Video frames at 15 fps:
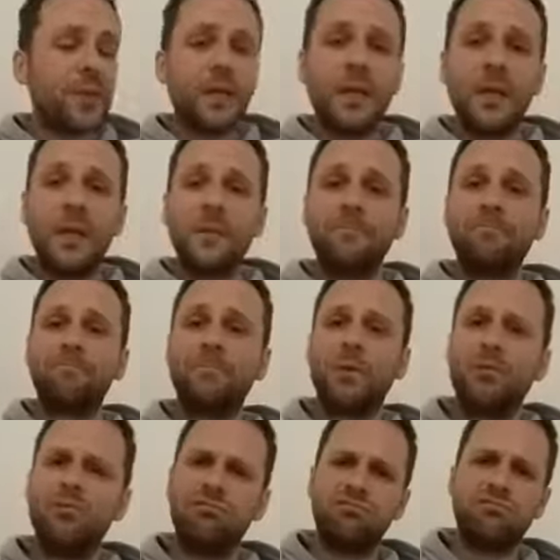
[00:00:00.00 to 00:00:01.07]
Yeah,
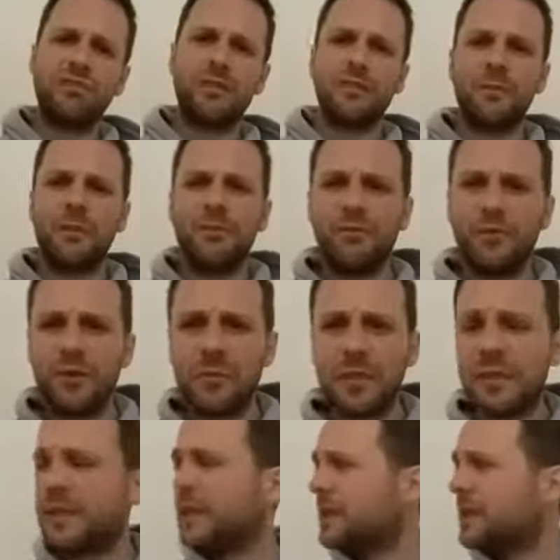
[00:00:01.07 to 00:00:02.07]
it's a bit ropey.